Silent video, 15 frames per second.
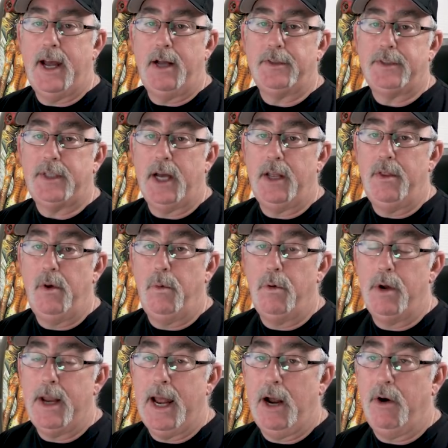outside the
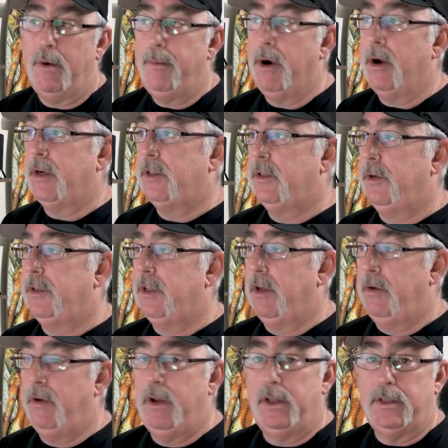1 hour mark, so
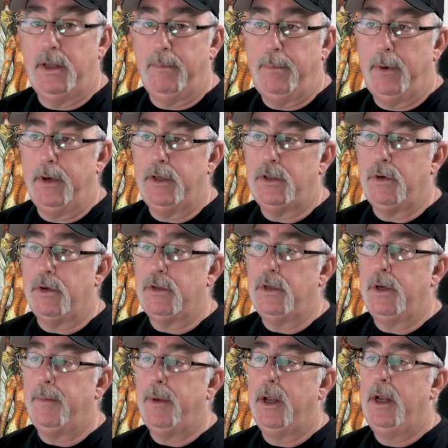it's a pretty short
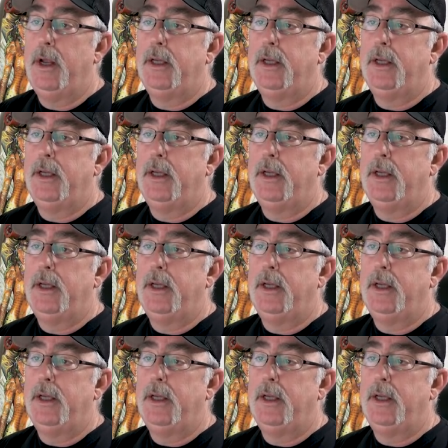trip.